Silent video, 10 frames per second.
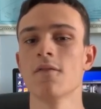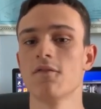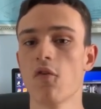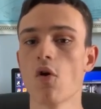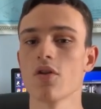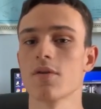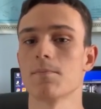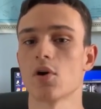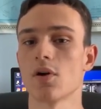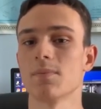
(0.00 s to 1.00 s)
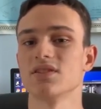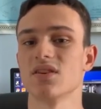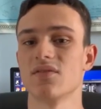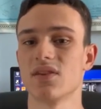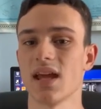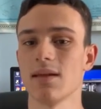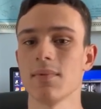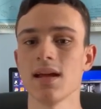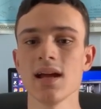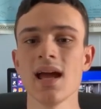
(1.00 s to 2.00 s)
for the purpose of
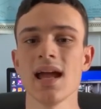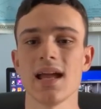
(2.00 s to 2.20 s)
gaming